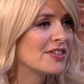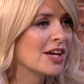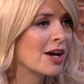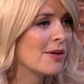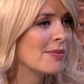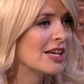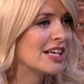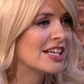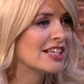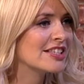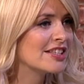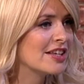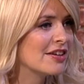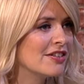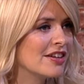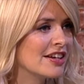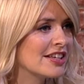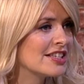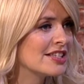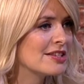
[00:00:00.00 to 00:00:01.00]
coming in. It's so
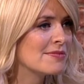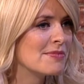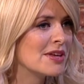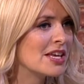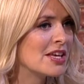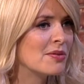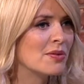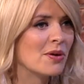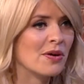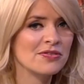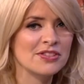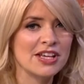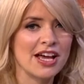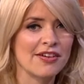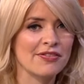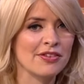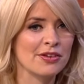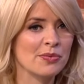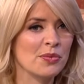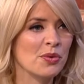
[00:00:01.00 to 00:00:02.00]
nice to meet you after
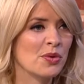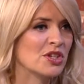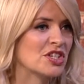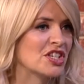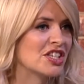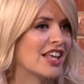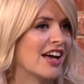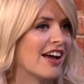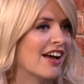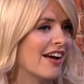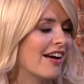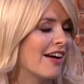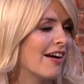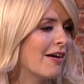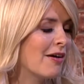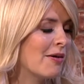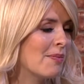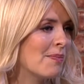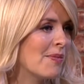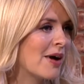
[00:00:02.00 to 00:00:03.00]
having watched that,
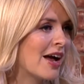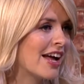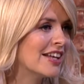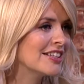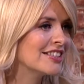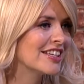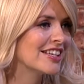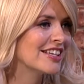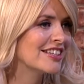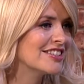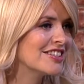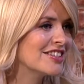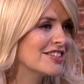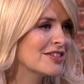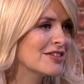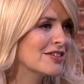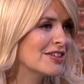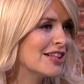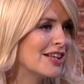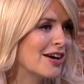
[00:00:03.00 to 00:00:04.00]
um, and, and just
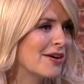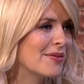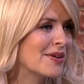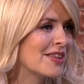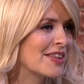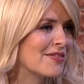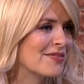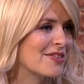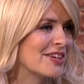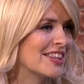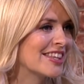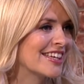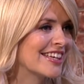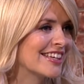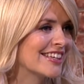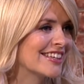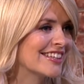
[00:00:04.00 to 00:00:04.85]
good luck with everything.